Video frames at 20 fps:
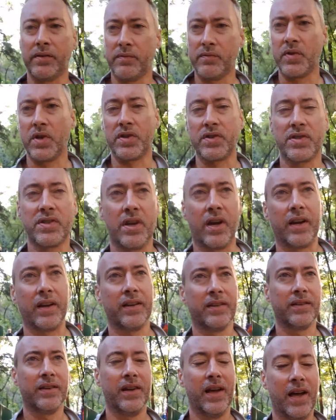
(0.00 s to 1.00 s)
just start
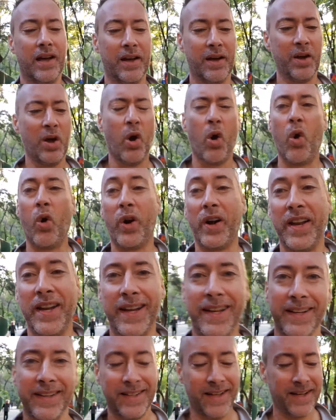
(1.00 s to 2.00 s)
hoarding
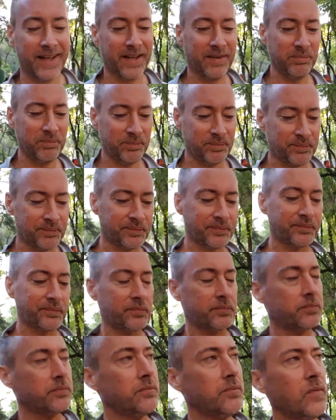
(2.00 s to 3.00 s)
it again,
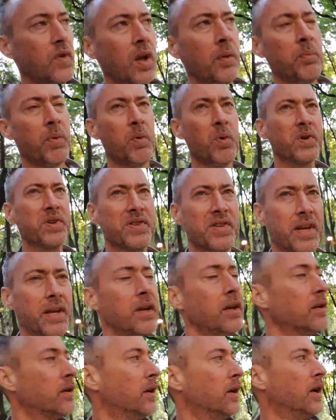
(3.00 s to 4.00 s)
but we'll see.
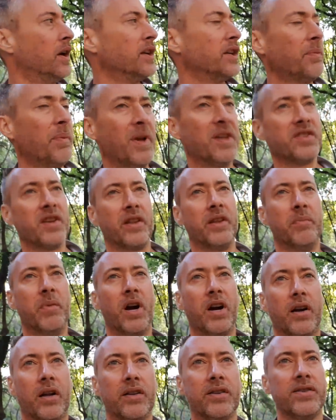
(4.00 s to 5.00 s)
Depends on the
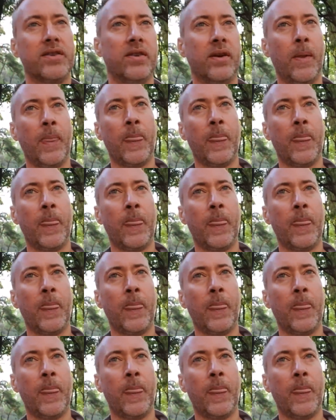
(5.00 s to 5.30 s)
markets.